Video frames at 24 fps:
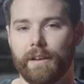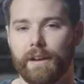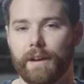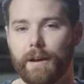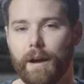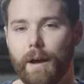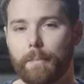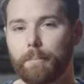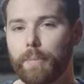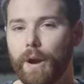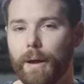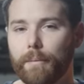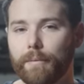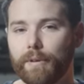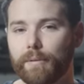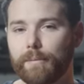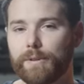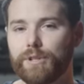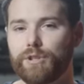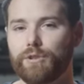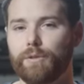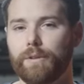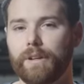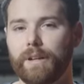I'm probably gonna
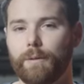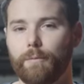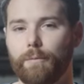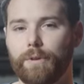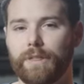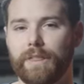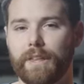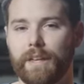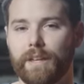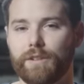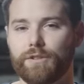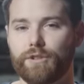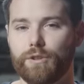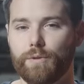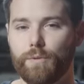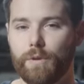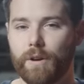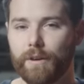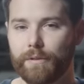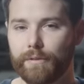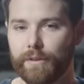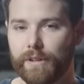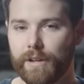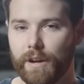be shooting within
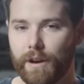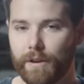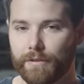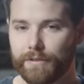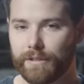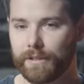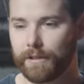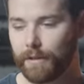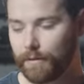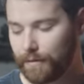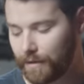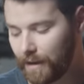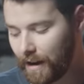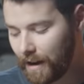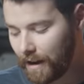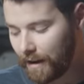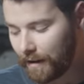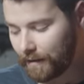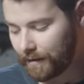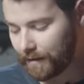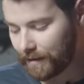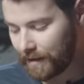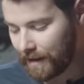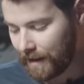200 yards of those
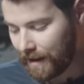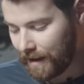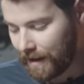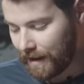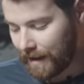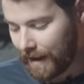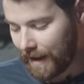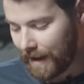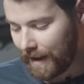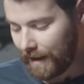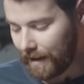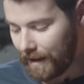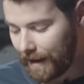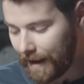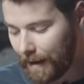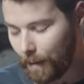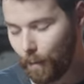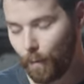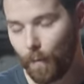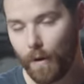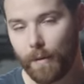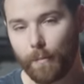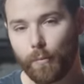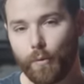hogs, and a
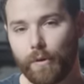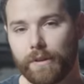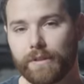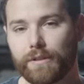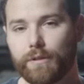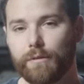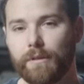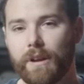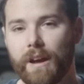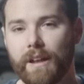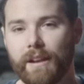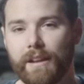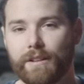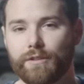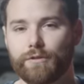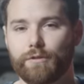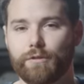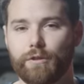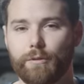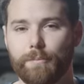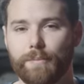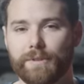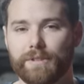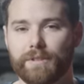1.29 inch
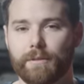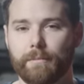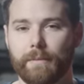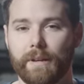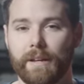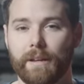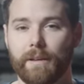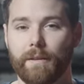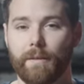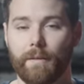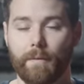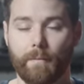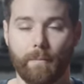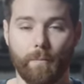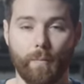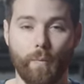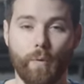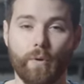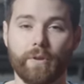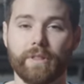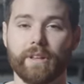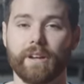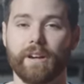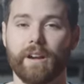group is gonna be
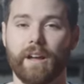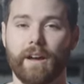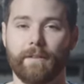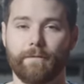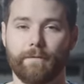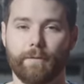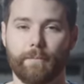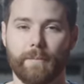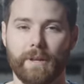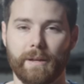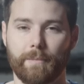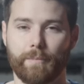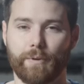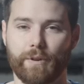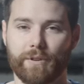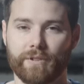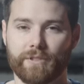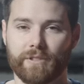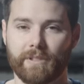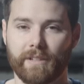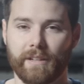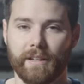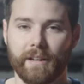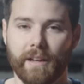more than enough for me
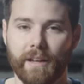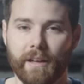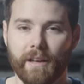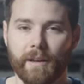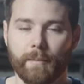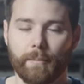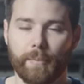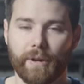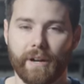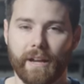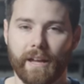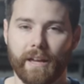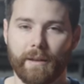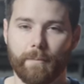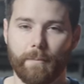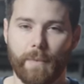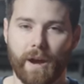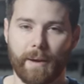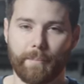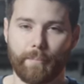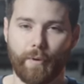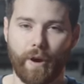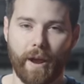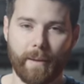personally. But again,
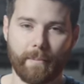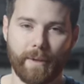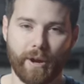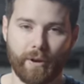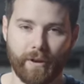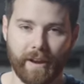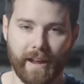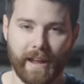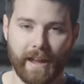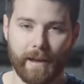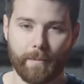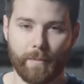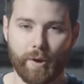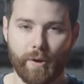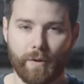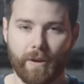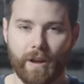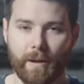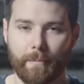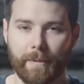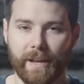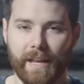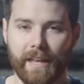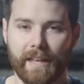my primary ammo
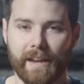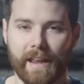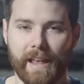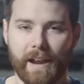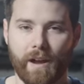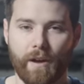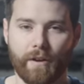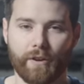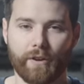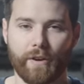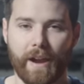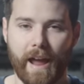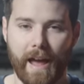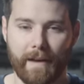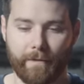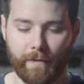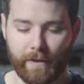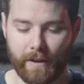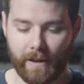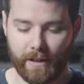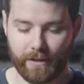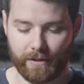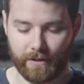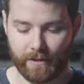coming in at under
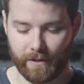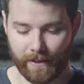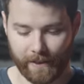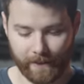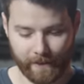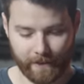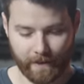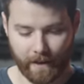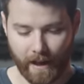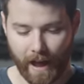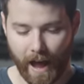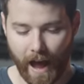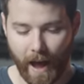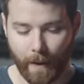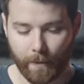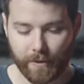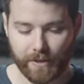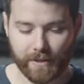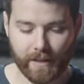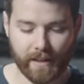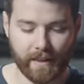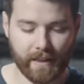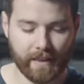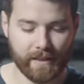1/2 inch, I
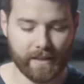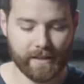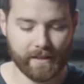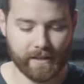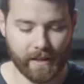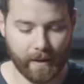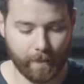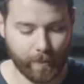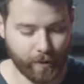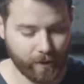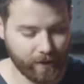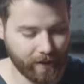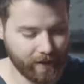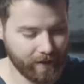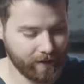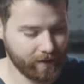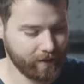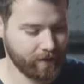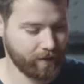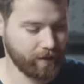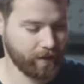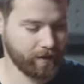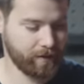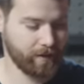would say that this upper
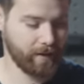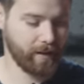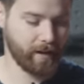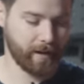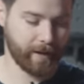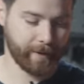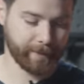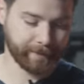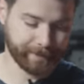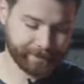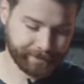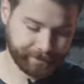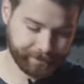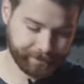is good to go.